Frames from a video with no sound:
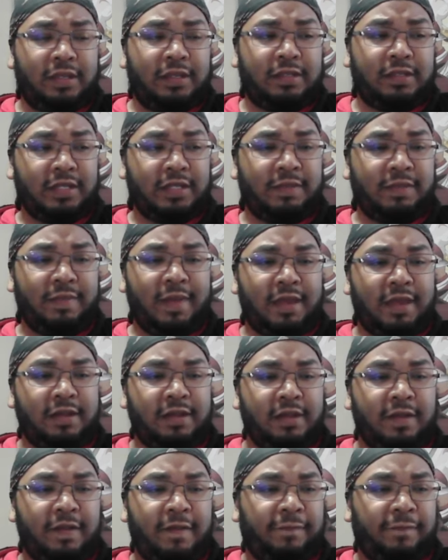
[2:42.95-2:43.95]
Doesn't
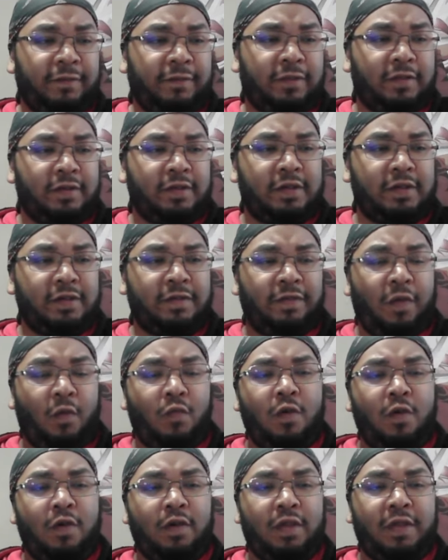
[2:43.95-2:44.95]
matter if the uh, if
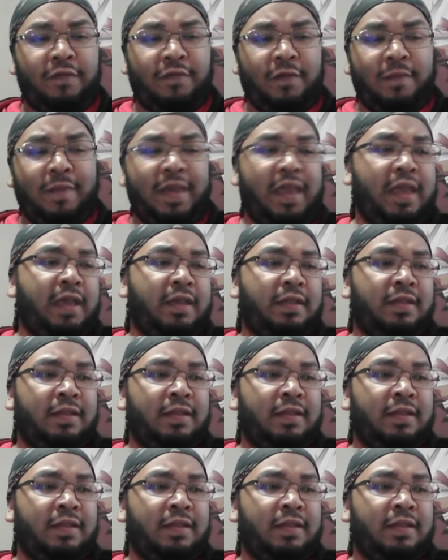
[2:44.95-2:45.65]
the if a man,